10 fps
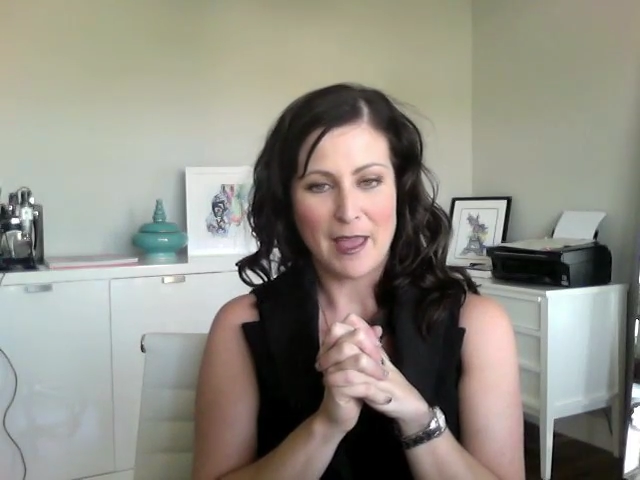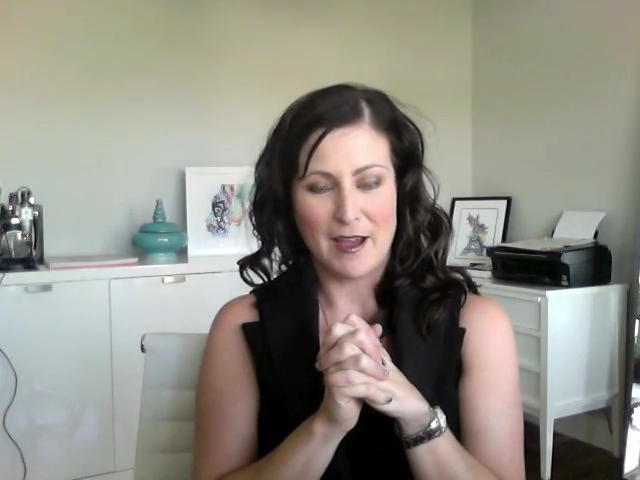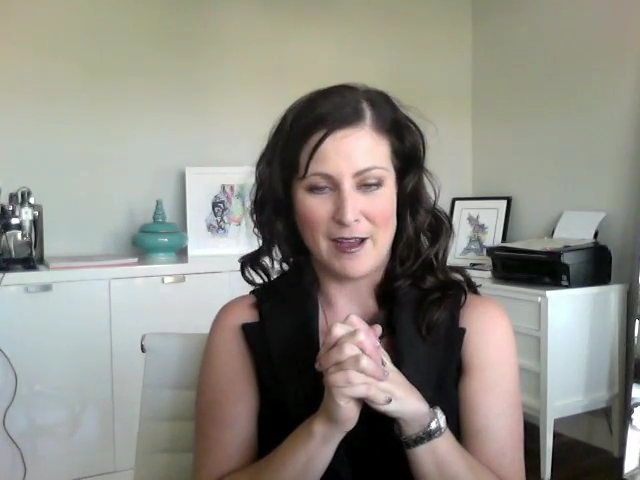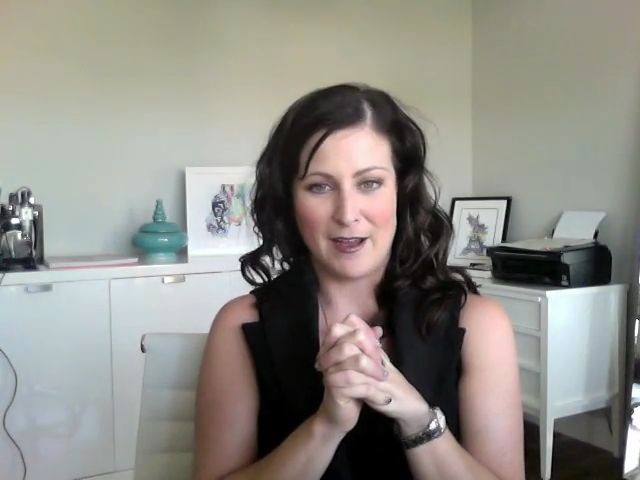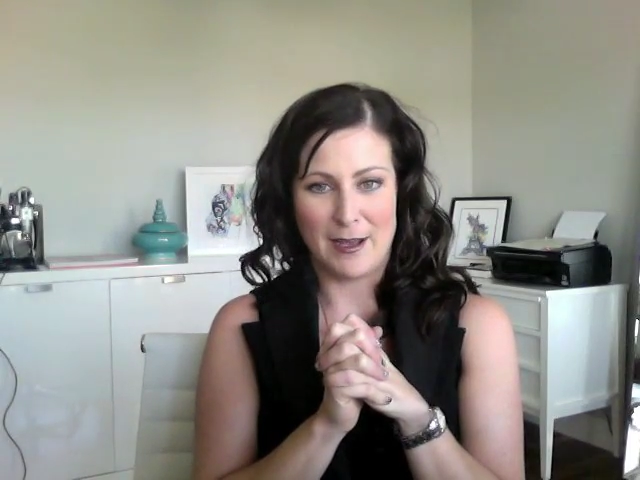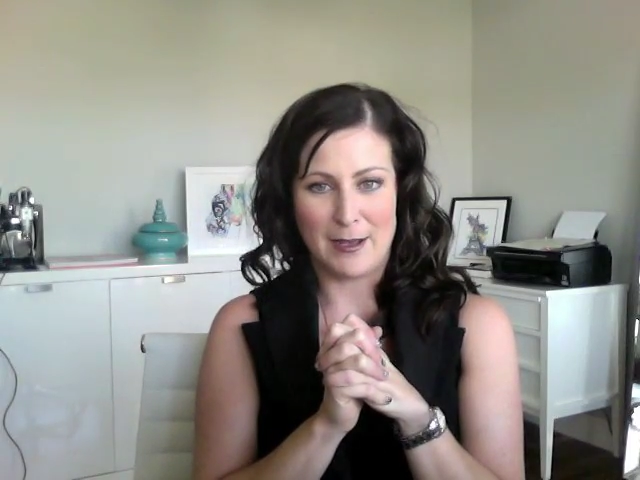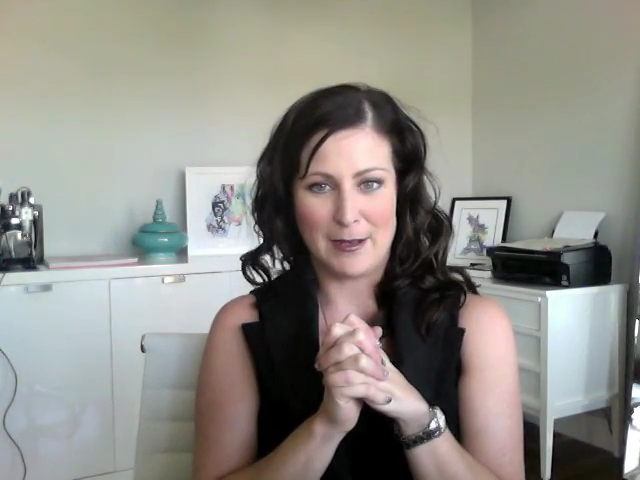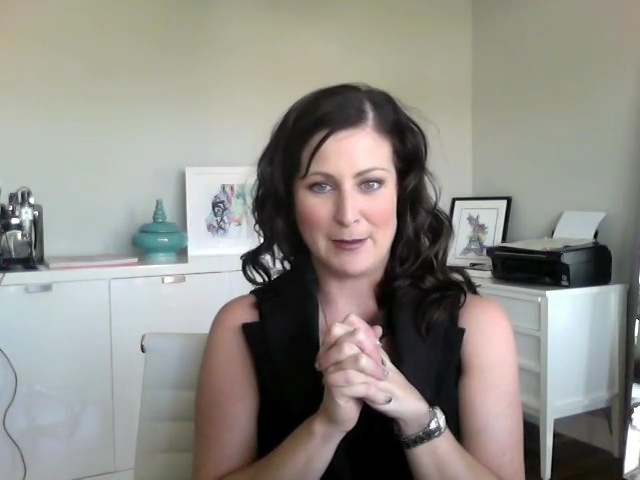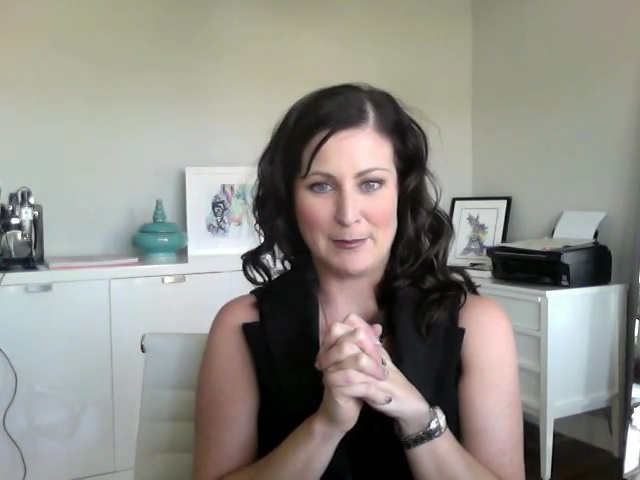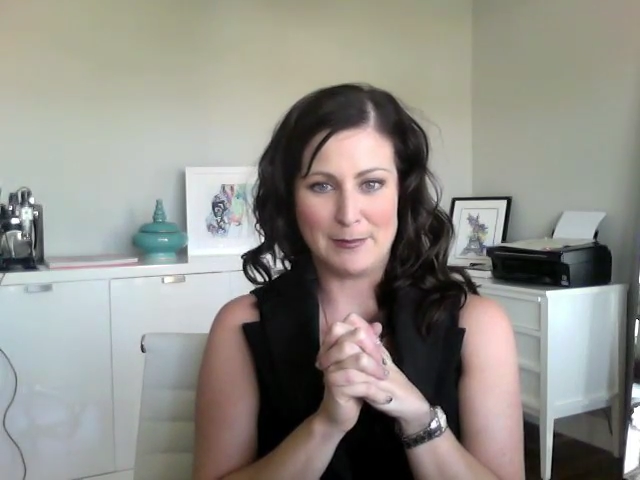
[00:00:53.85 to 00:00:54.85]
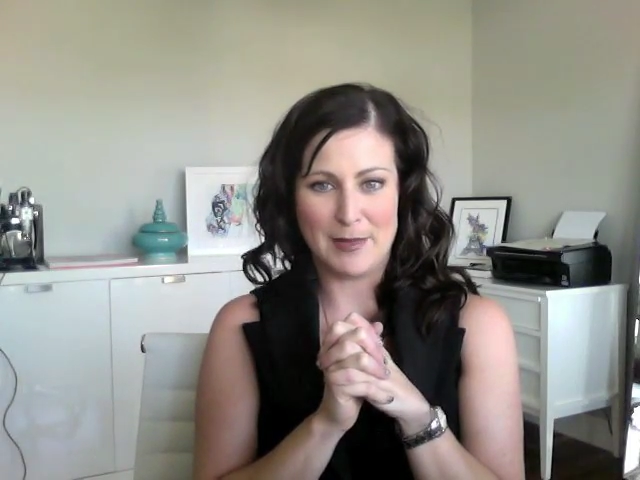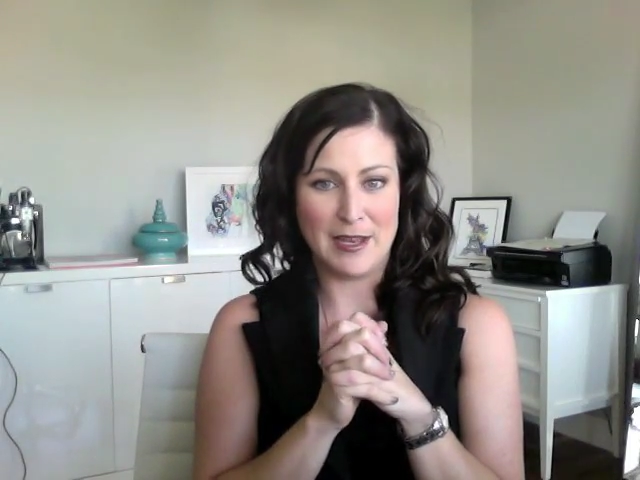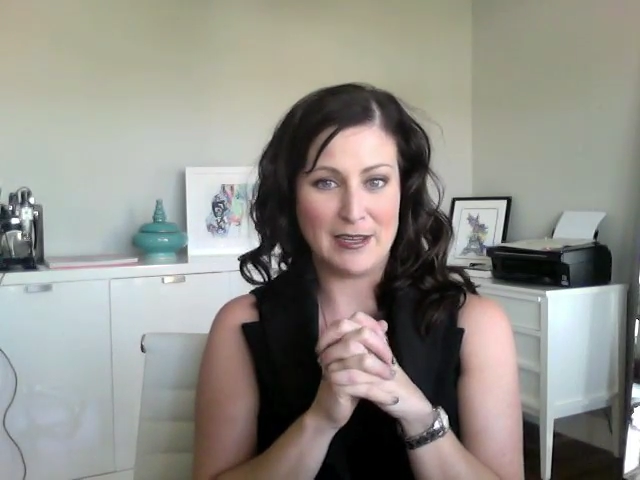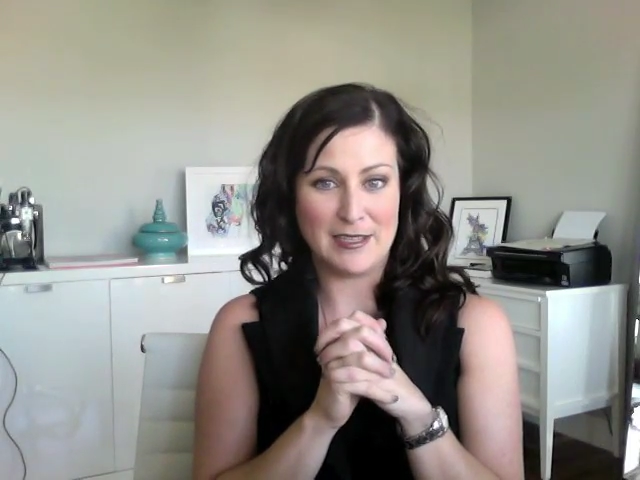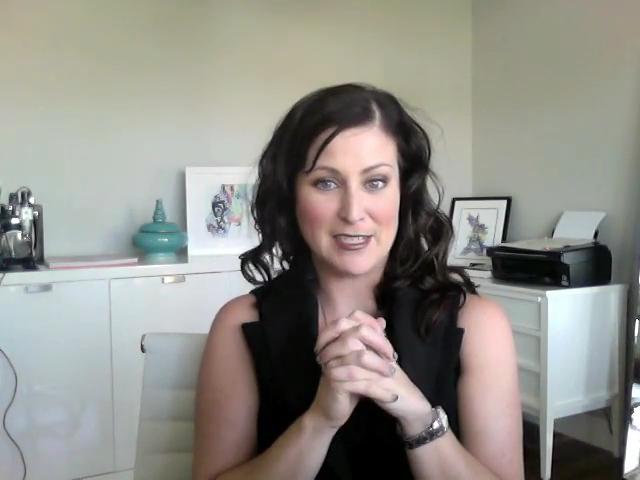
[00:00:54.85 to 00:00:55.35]
Um,
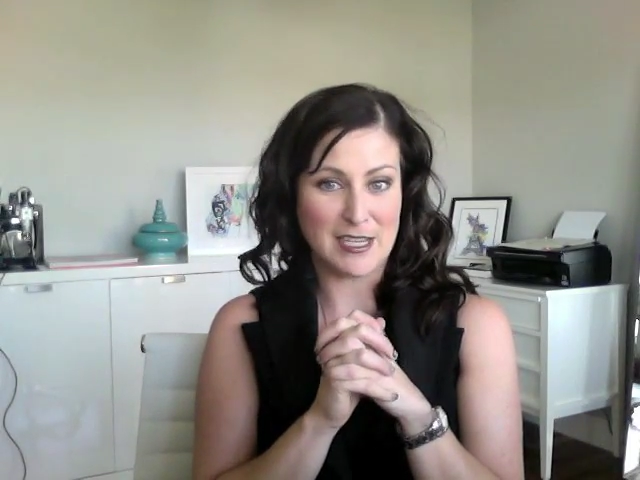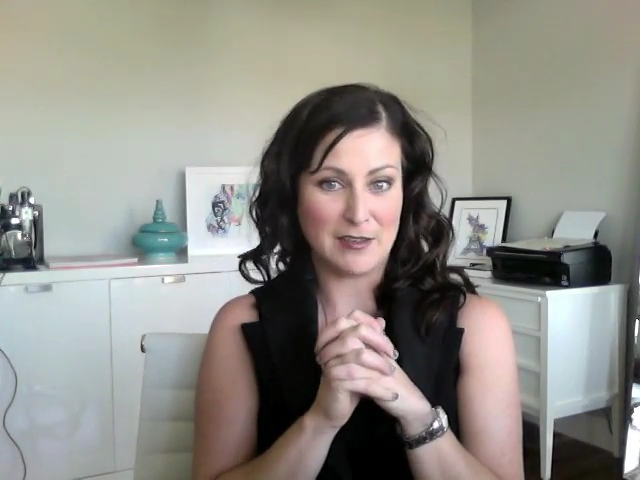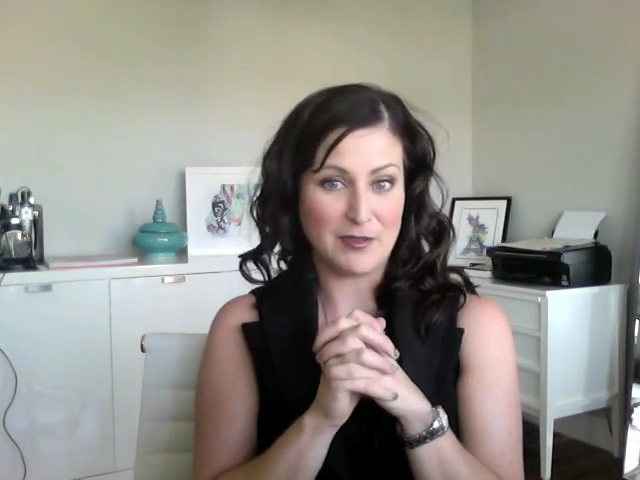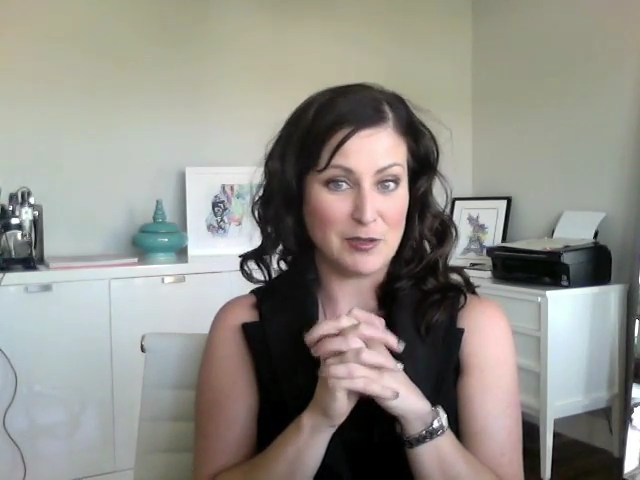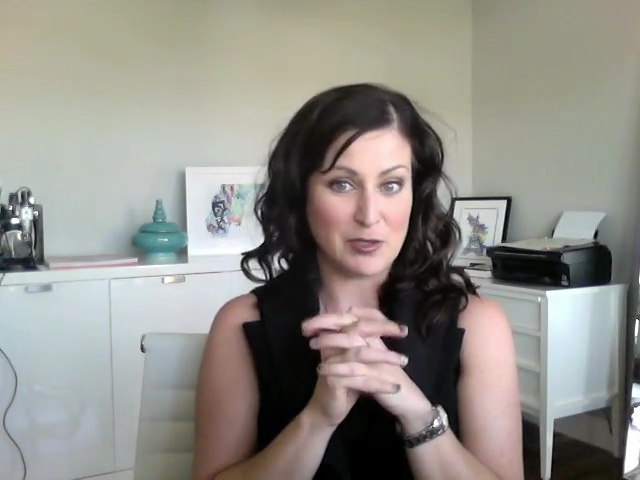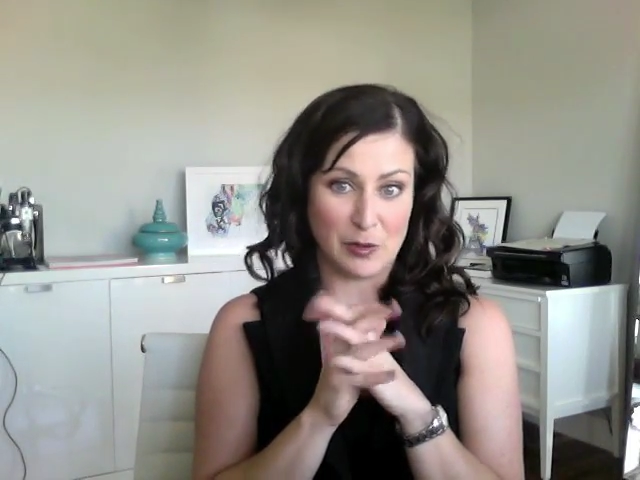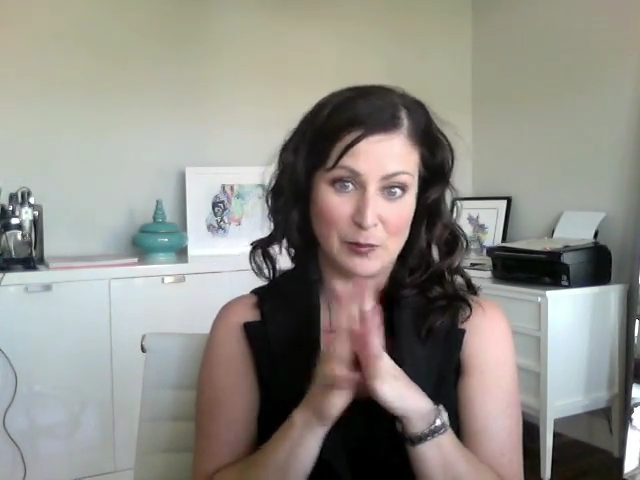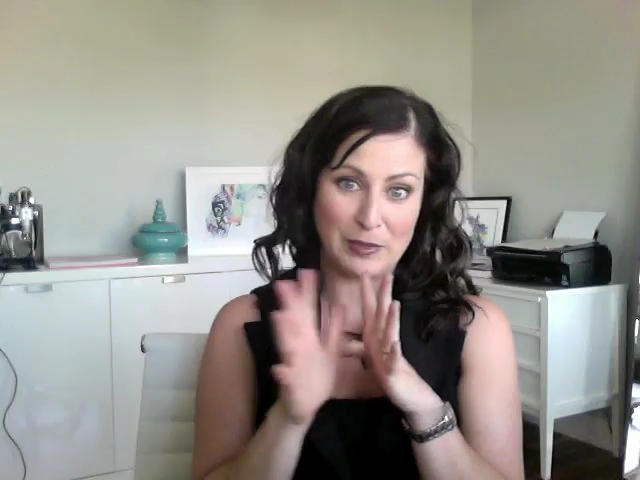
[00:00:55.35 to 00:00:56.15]
and if you don't